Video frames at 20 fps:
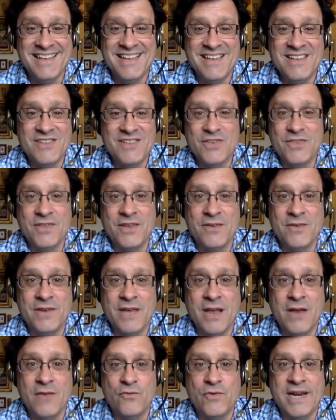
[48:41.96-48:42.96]
So they're
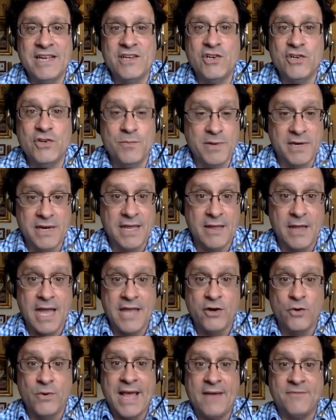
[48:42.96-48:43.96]
not ready to do, but I, I
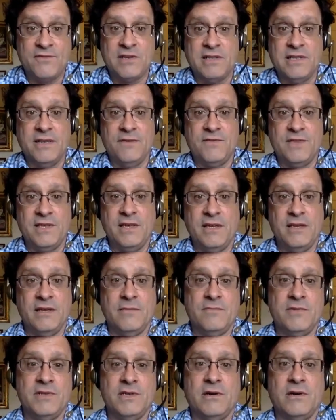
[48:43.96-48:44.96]
don't have to leave the
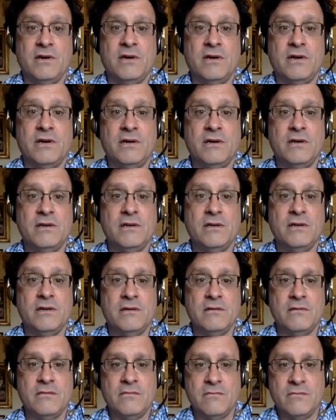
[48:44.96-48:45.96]
EMDR
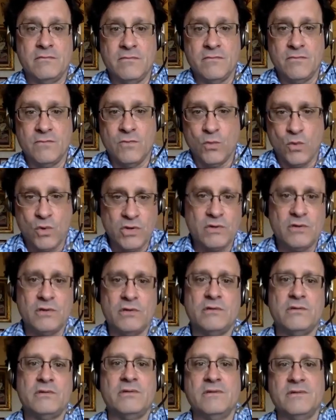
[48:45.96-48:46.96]

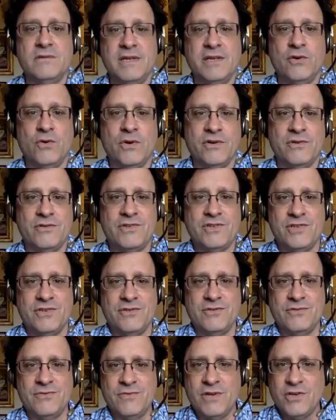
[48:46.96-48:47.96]
world in order
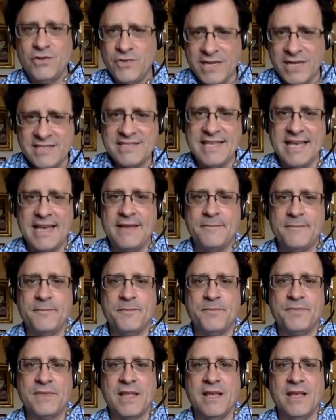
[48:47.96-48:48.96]
to address that.
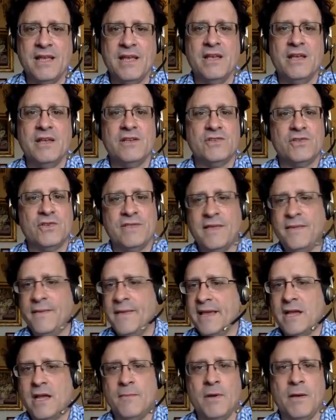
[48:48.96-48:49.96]
So then they
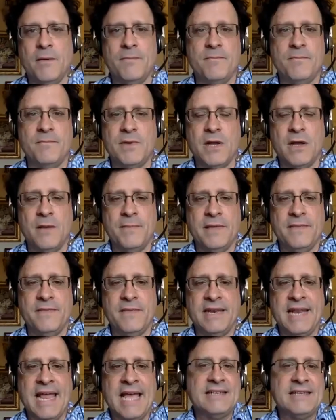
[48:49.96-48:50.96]
come up, come in
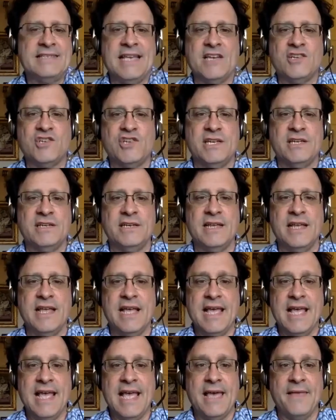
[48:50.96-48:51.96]
the next session,
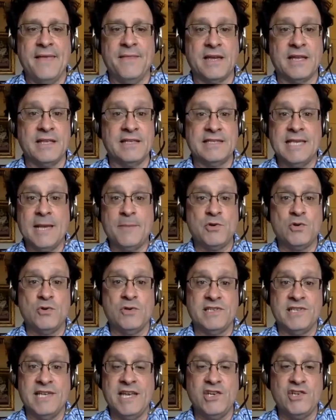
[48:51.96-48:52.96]
and the
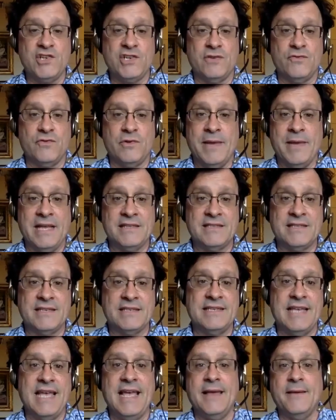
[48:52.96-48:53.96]
conceptualization remains the
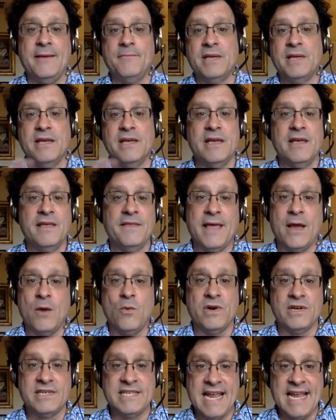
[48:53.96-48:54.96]
same that
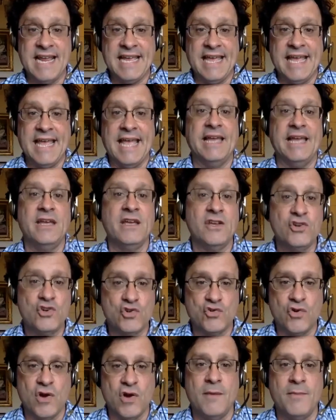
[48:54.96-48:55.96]
we're taking a
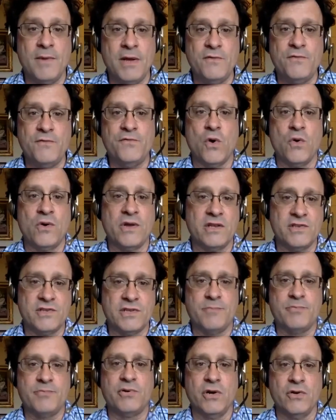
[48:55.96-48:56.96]
trauma focused
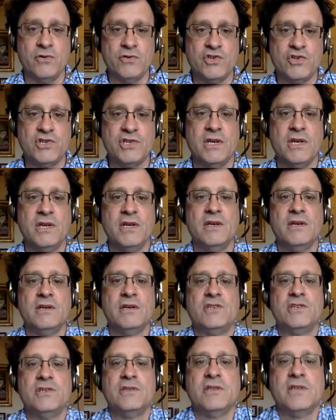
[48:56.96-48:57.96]
approach
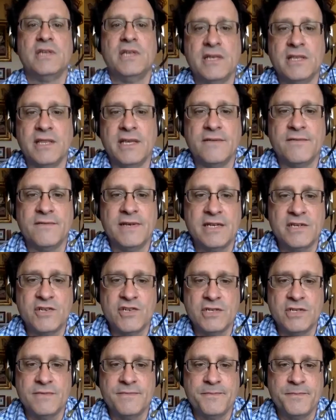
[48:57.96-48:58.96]
to the healing of
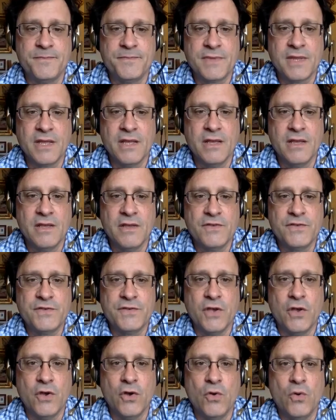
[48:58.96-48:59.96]
addiction.
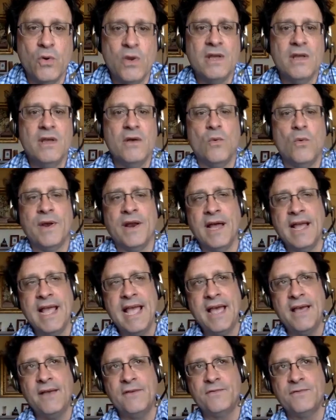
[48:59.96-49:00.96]
So when I
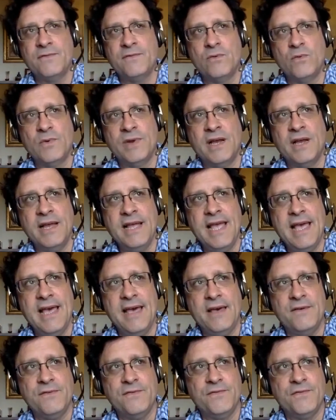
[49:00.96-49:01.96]
have when I
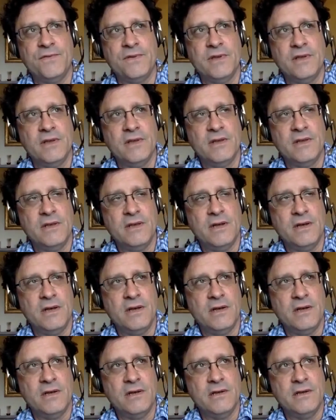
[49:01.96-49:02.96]
have
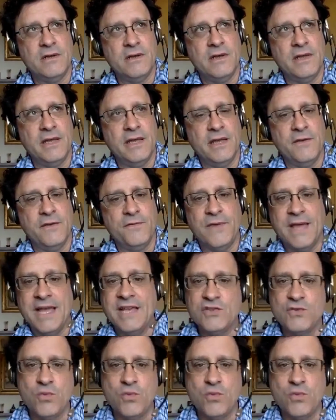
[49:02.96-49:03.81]
uh, a phase